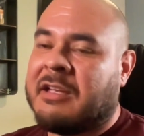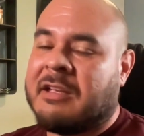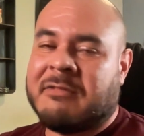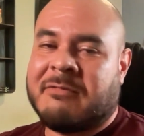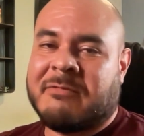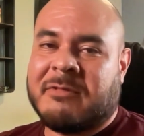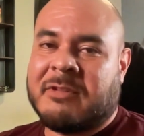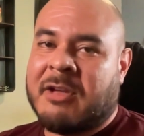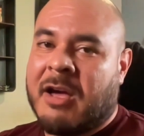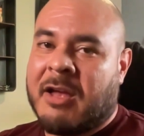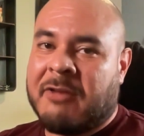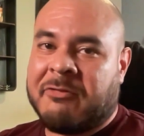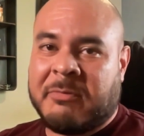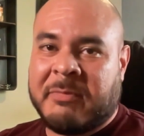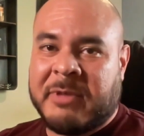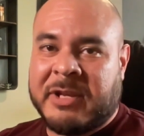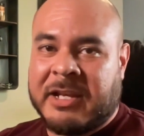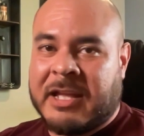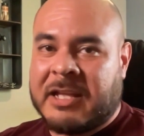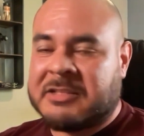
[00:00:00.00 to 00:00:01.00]
God forbid it
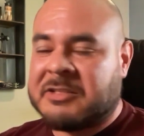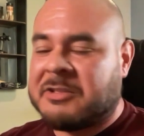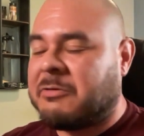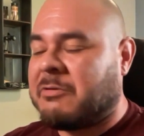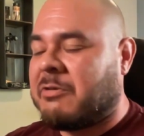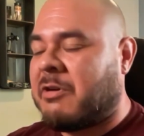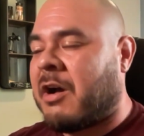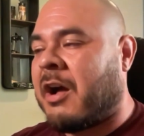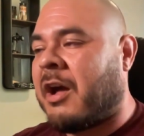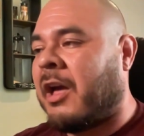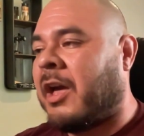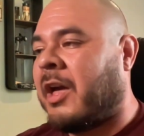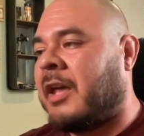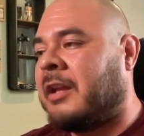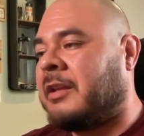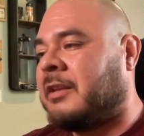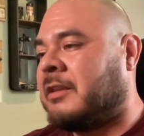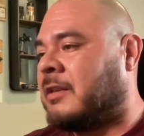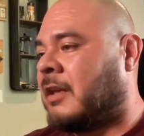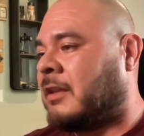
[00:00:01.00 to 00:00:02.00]
gets in your eye,
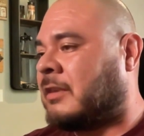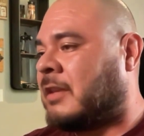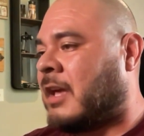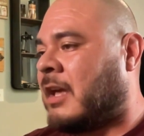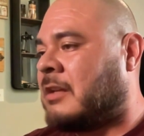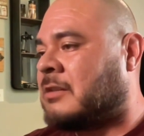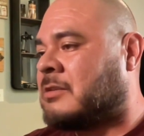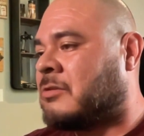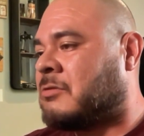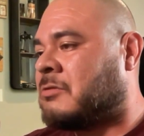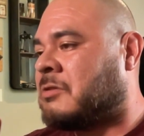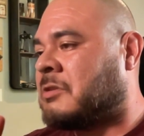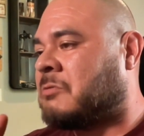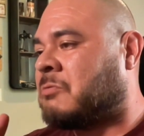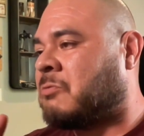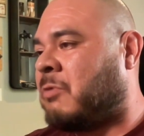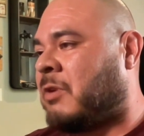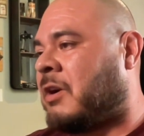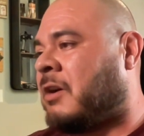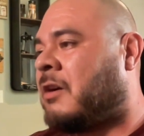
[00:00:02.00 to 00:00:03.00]
anything like that. So just
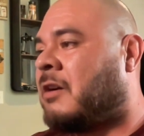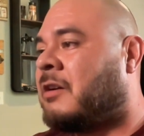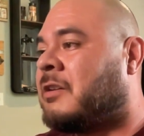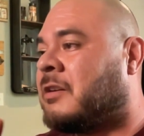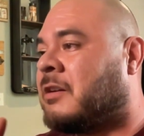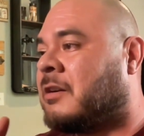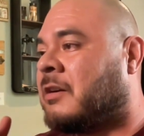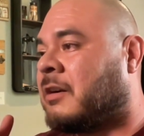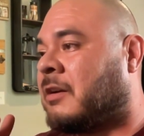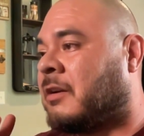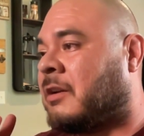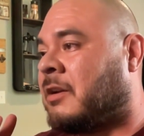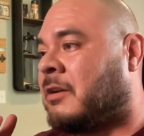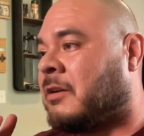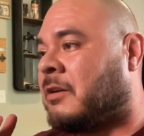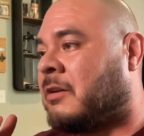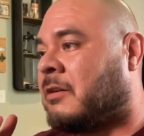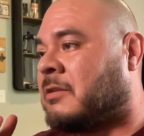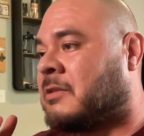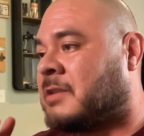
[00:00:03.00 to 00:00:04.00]
wear
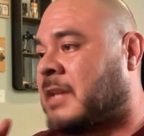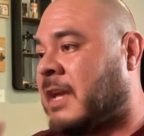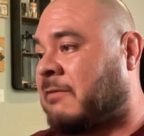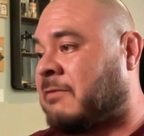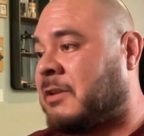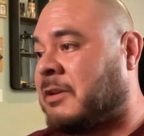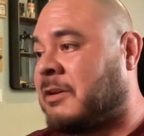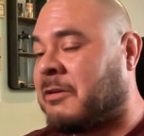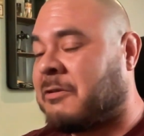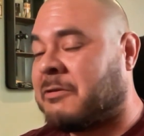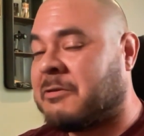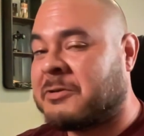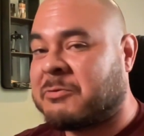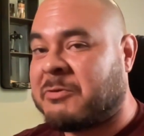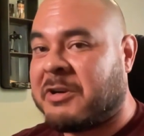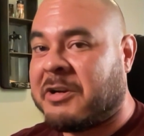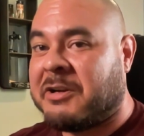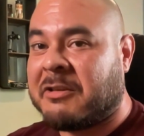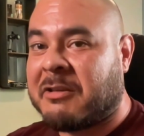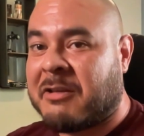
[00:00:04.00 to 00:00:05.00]
your safety goggles, wear
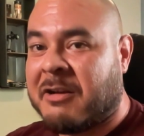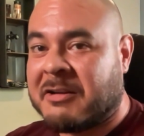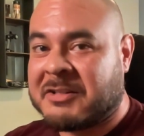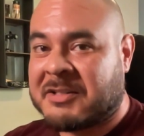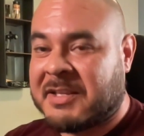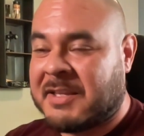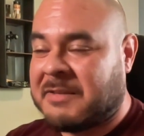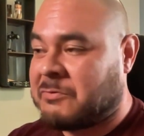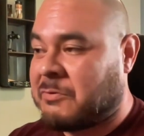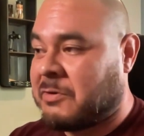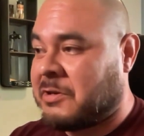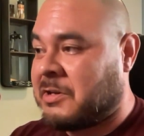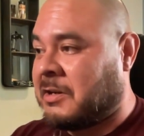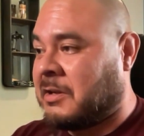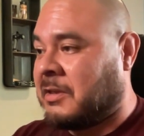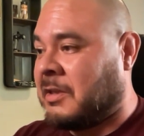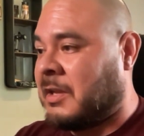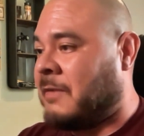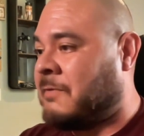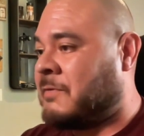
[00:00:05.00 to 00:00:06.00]
your long sleeves, wear your
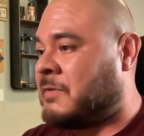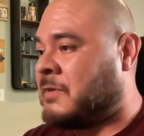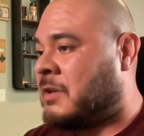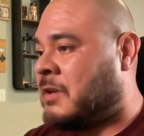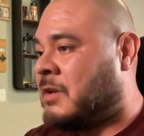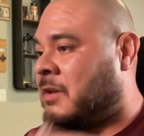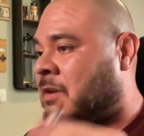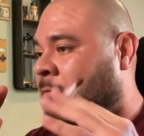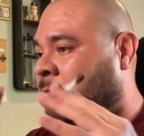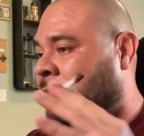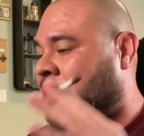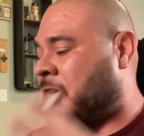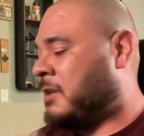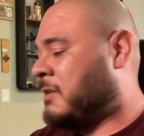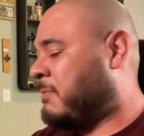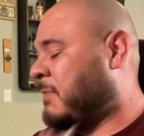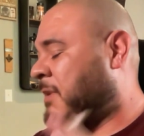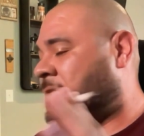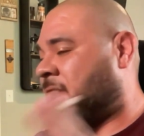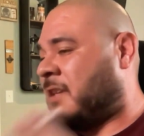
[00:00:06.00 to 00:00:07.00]
gloves. Please be
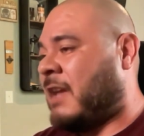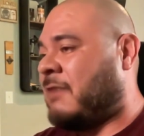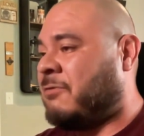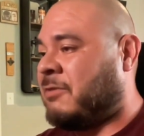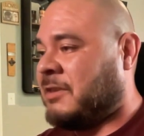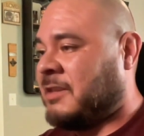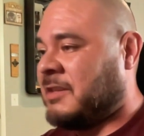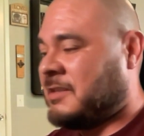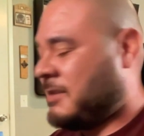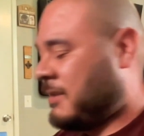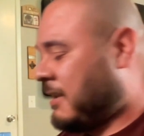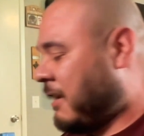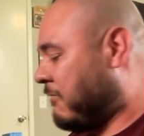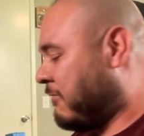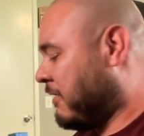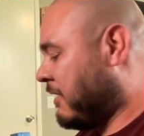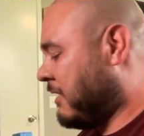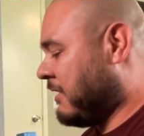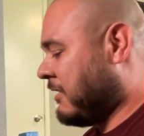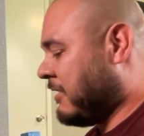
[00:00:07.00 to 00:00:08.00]
safe with this stuff.
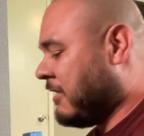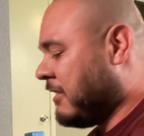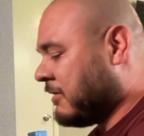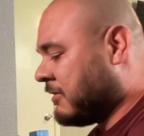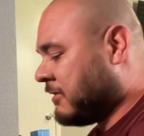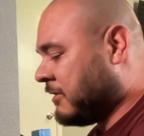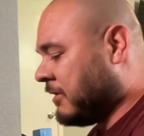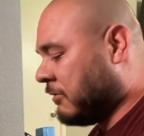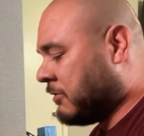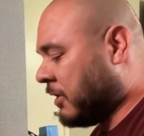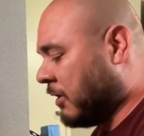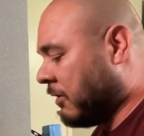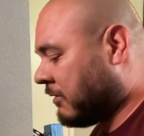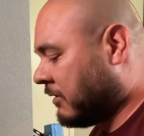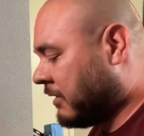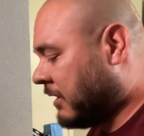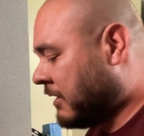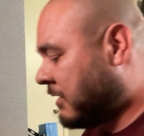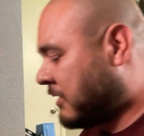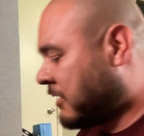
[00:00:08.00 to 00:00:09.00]
It's no joke.
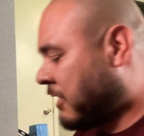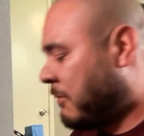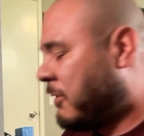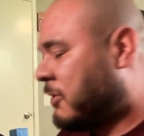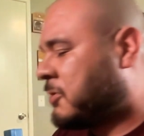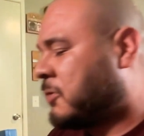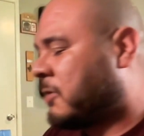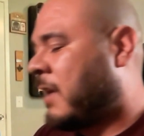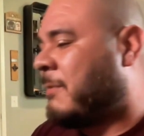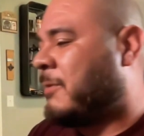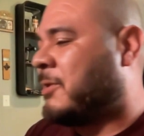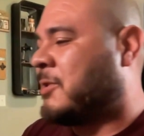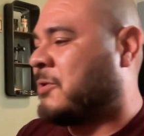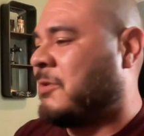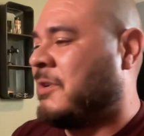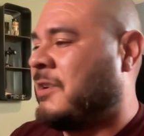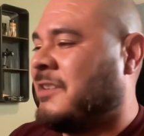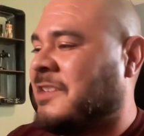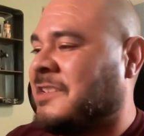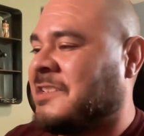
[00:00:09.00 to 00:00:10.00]
This is commercial chemistry.
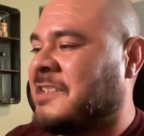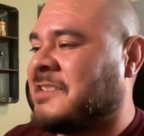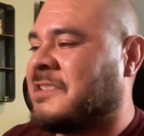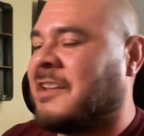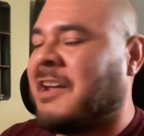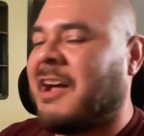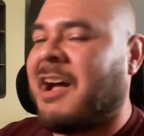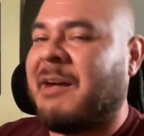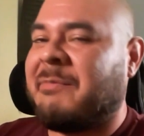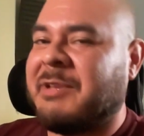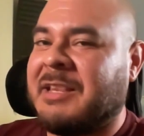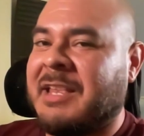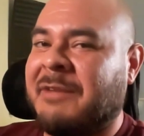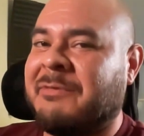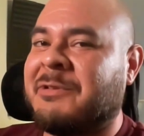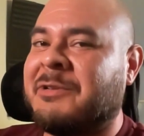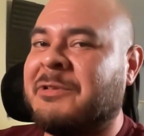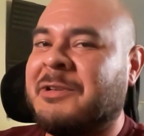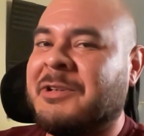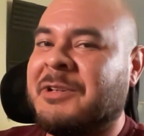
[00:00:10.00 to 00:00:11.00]
This isn't hobby level,
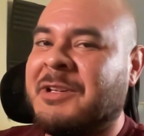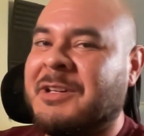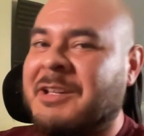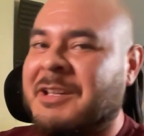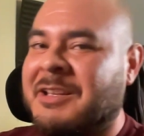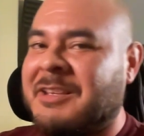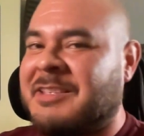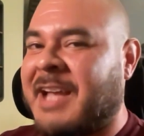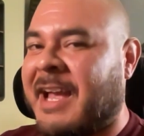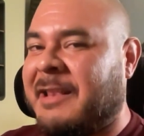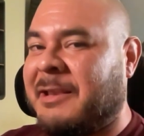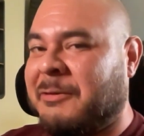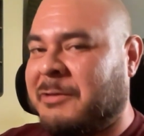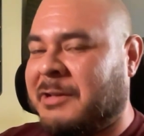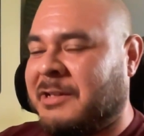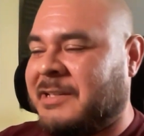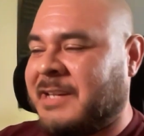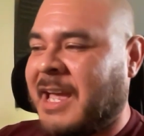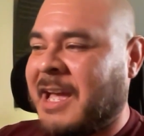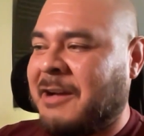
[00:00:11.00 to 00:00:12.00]
diluted
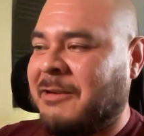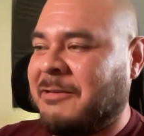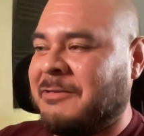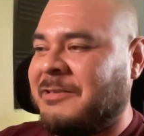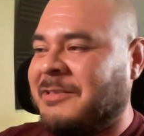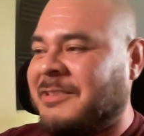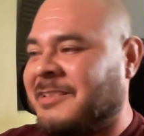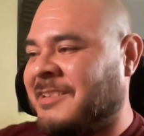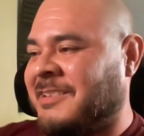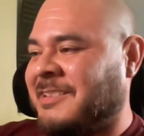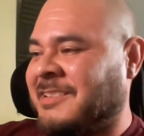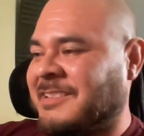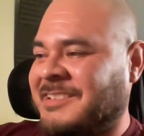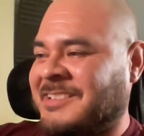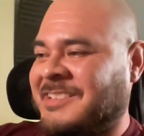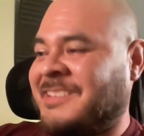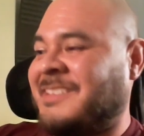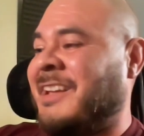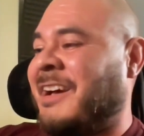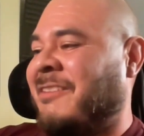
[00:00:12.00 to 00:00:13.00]
down
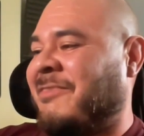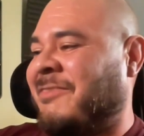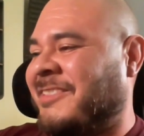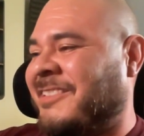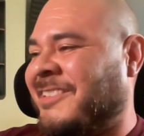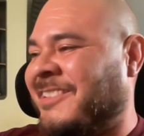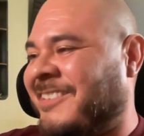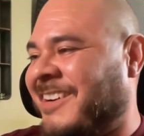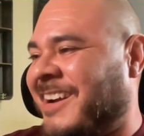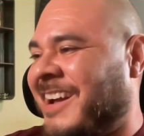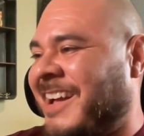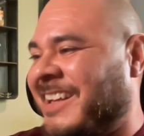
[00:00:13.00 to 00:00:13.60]
stuff. All right.